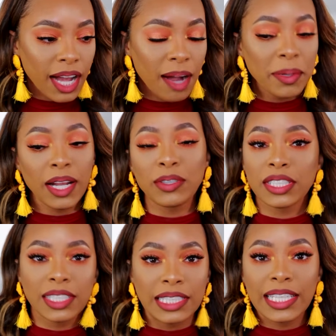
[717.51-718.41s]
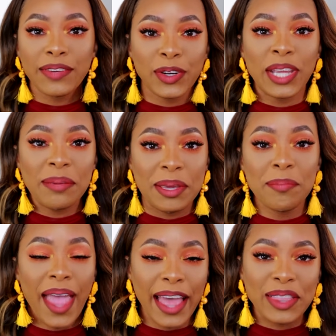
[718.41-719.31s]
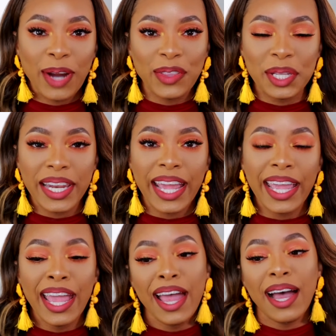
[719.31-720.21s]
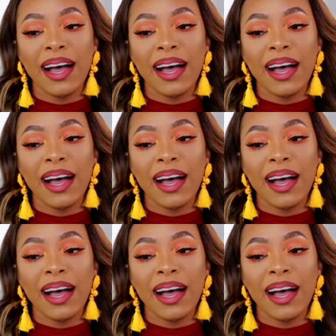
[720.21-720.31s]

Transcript: um, you know, just to see if it'll keep me matte throughout the day.